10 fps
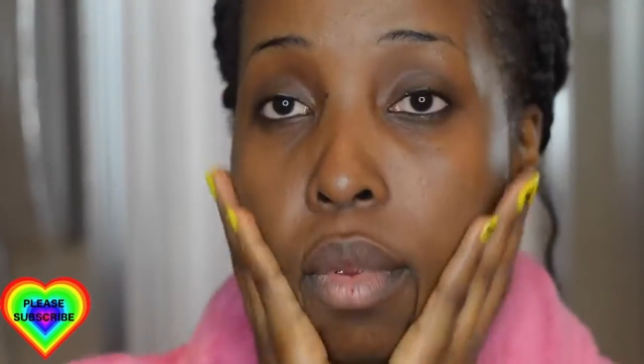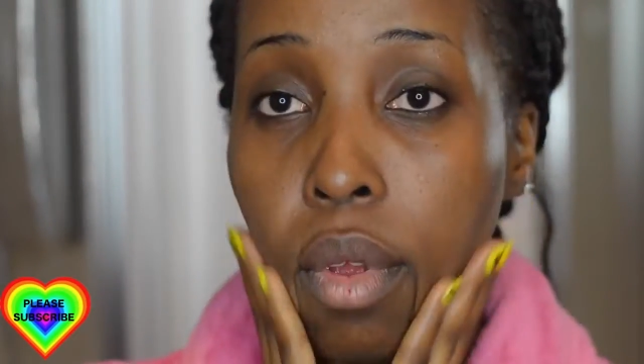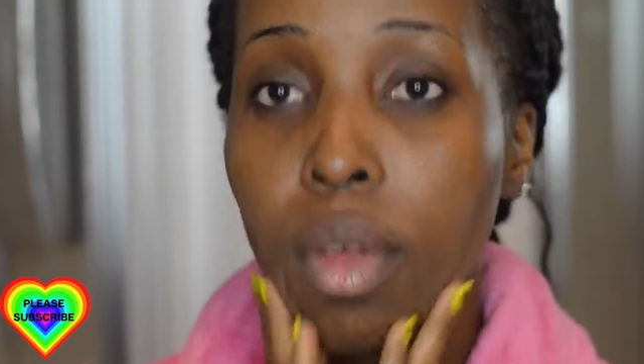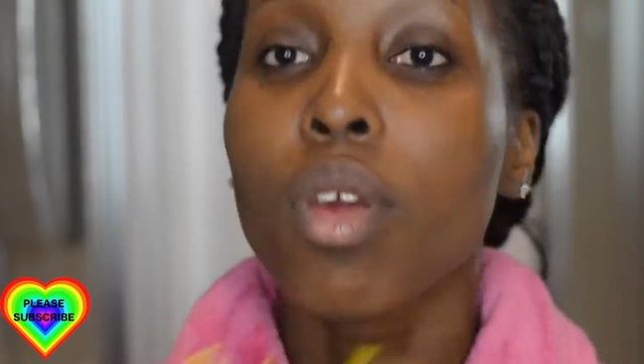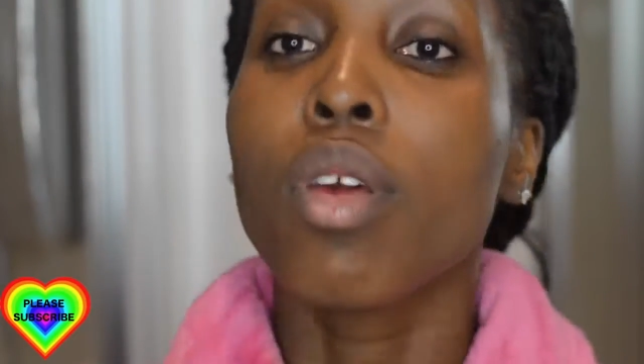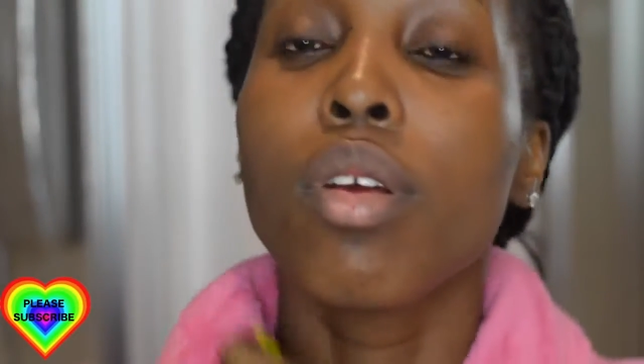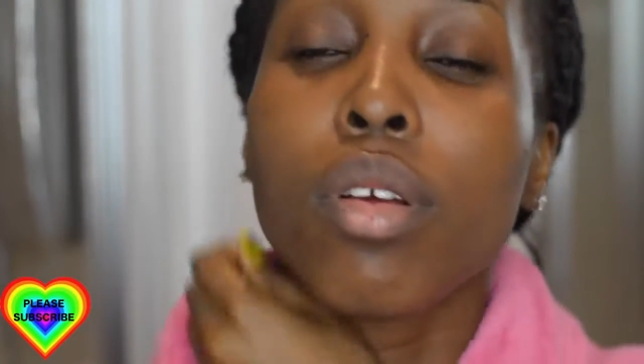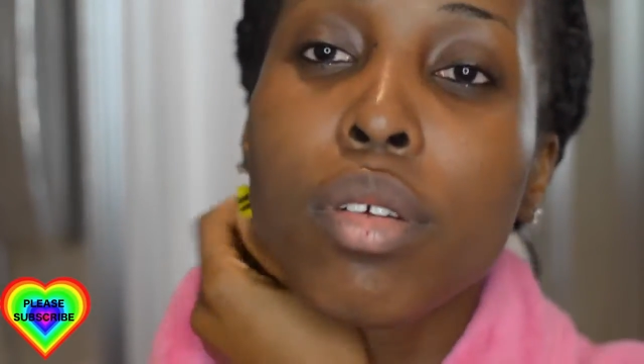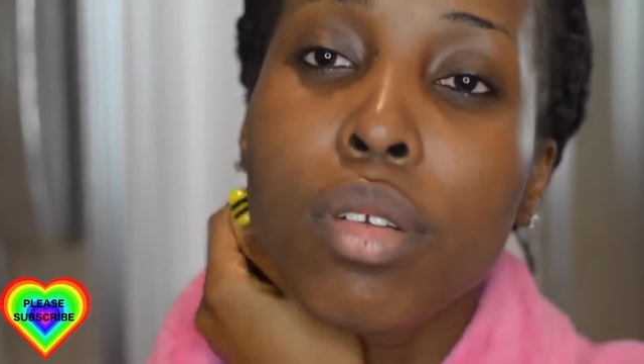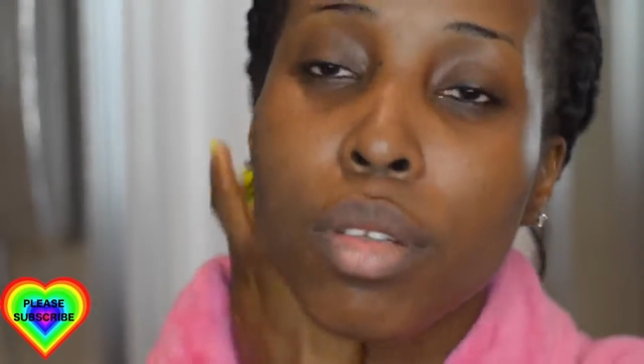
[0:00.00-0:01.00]
with all my
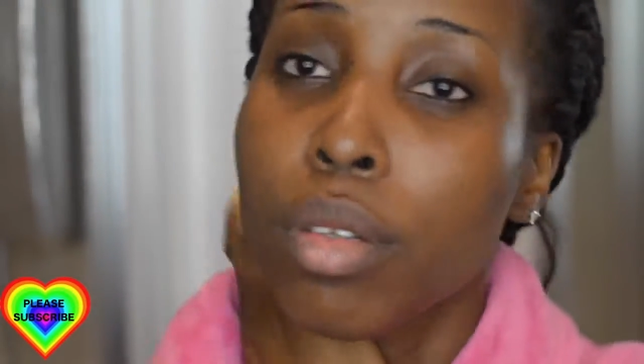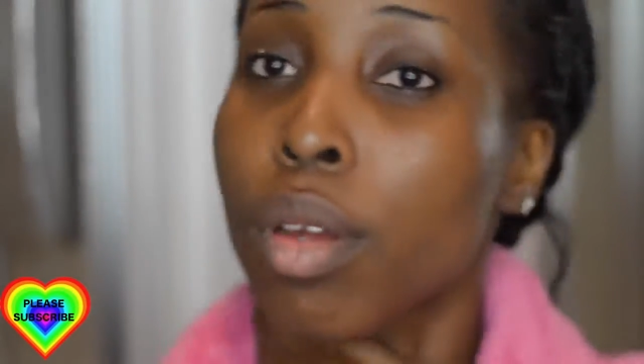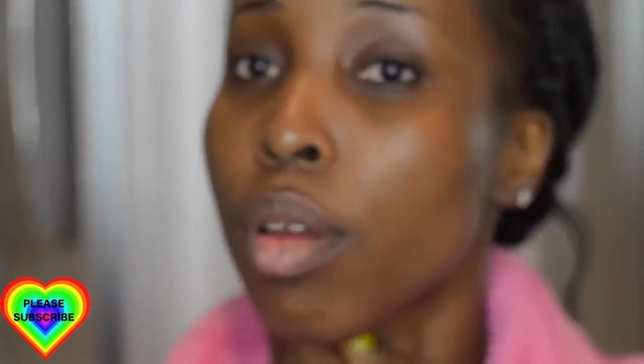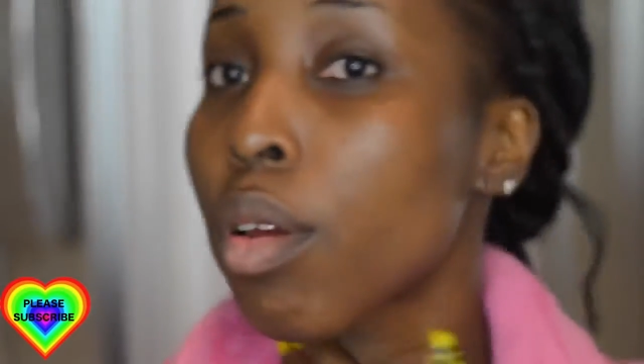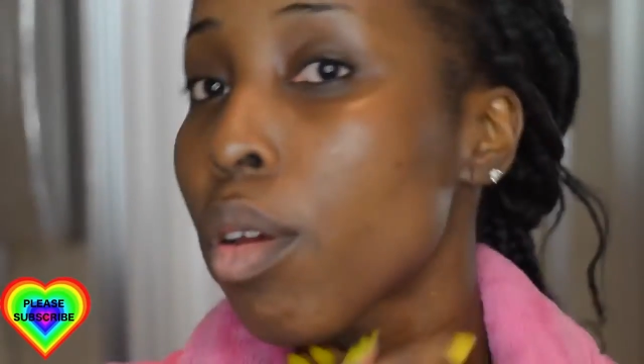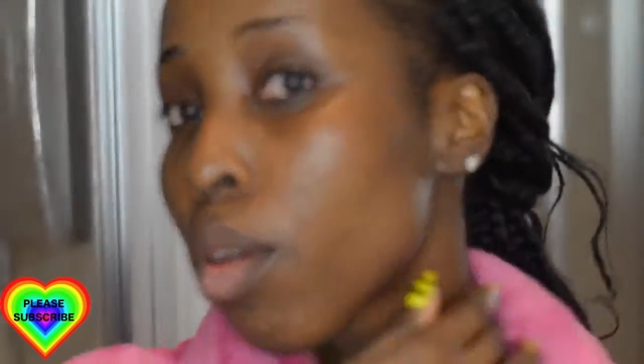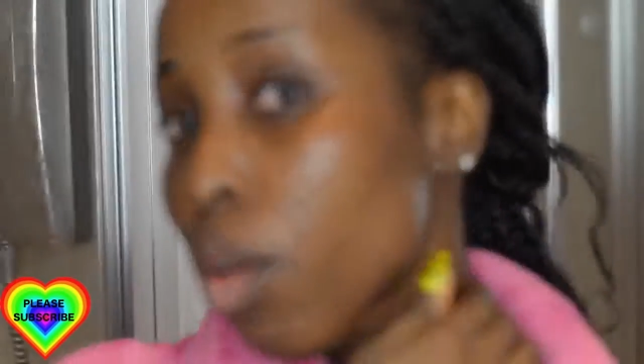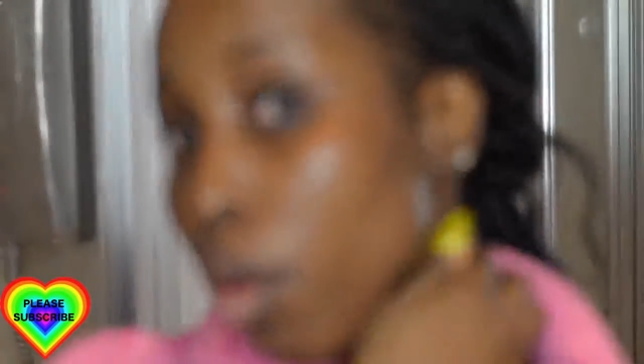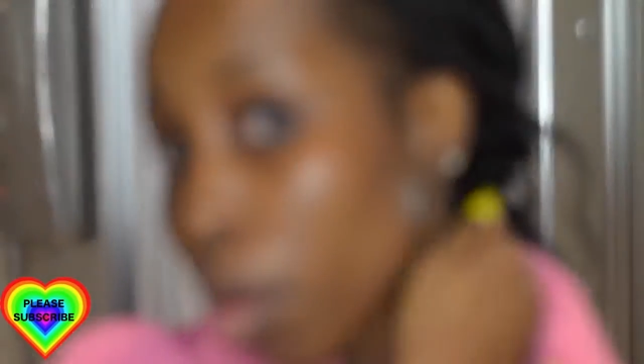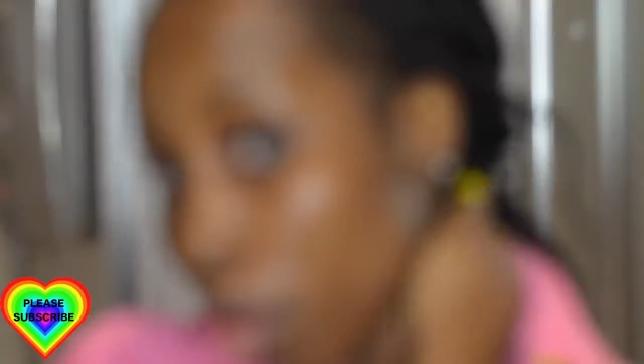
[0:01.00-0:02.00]
face
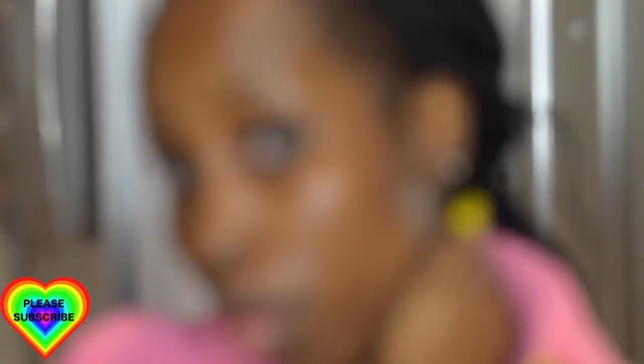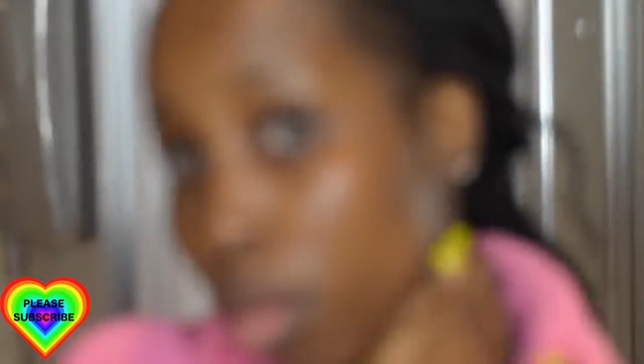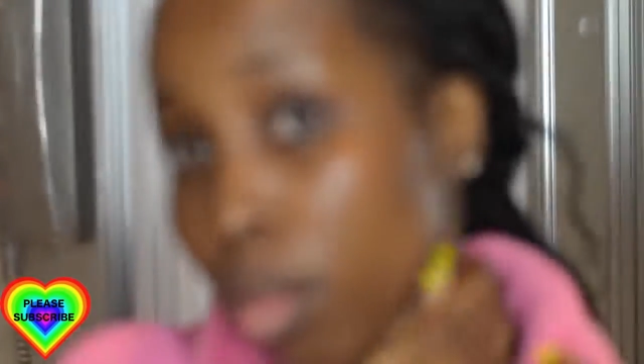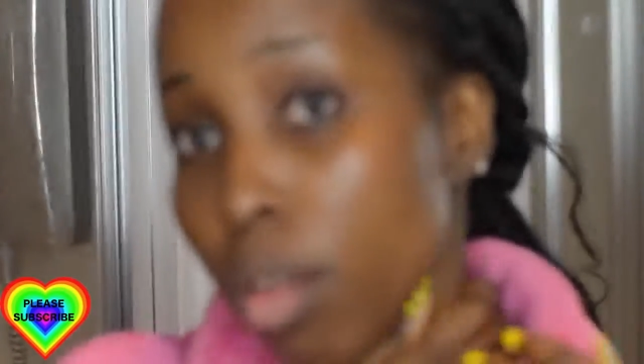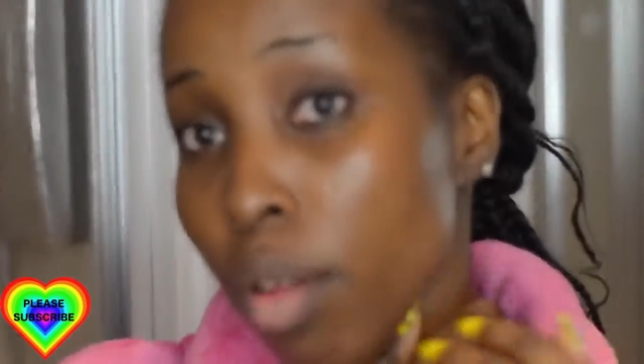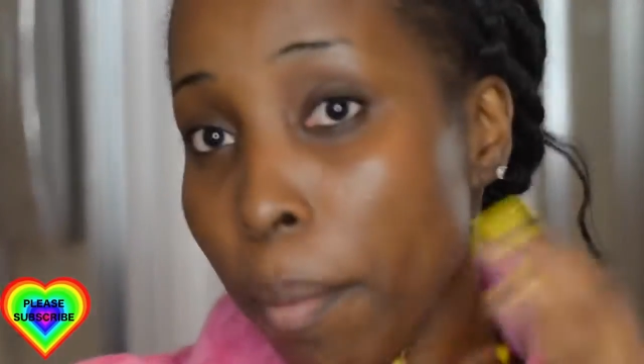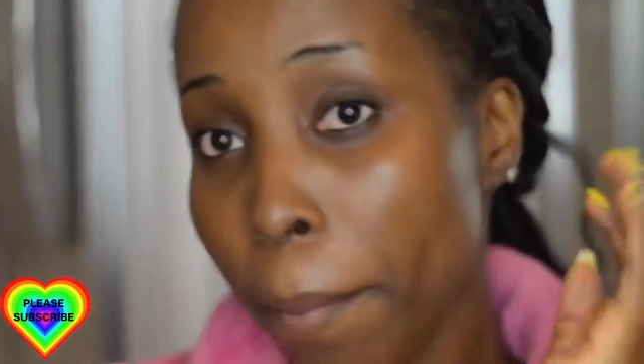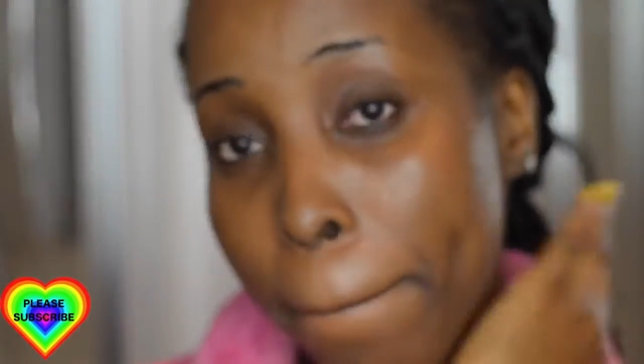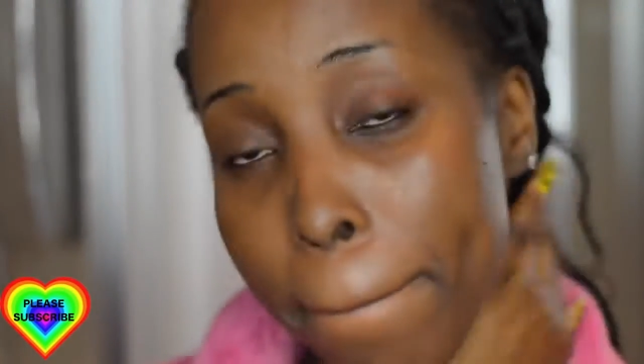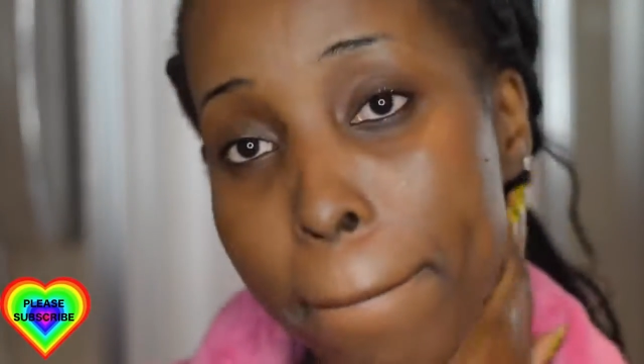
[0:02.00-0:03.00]

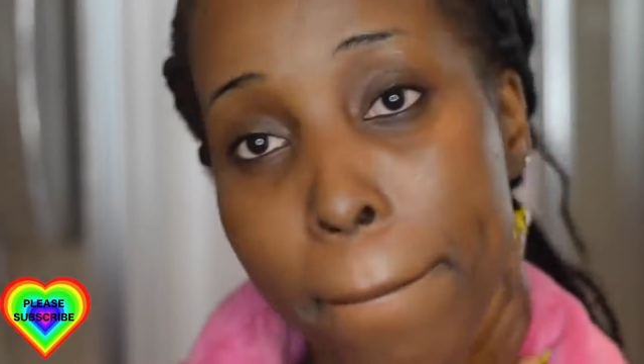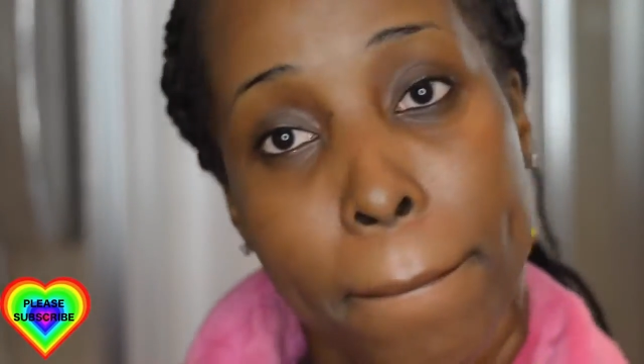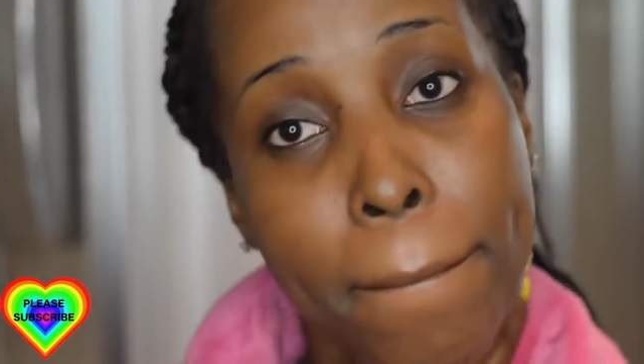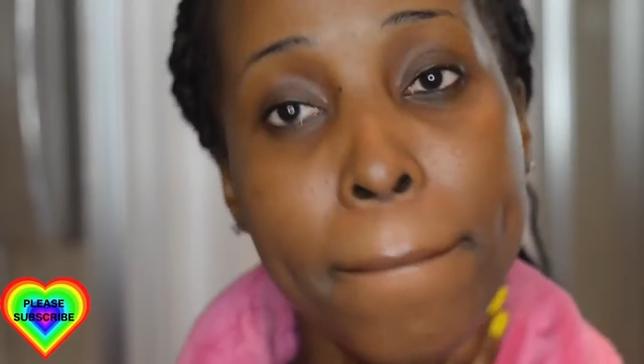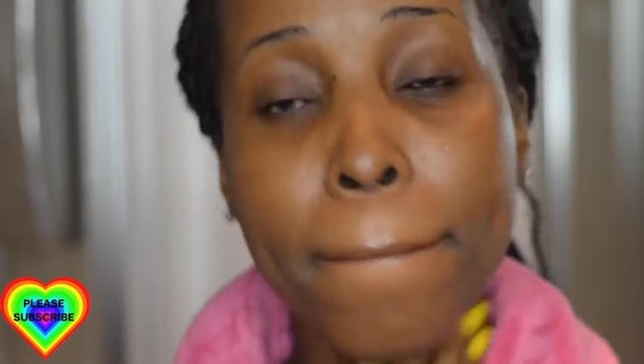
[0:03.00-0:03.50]
routine and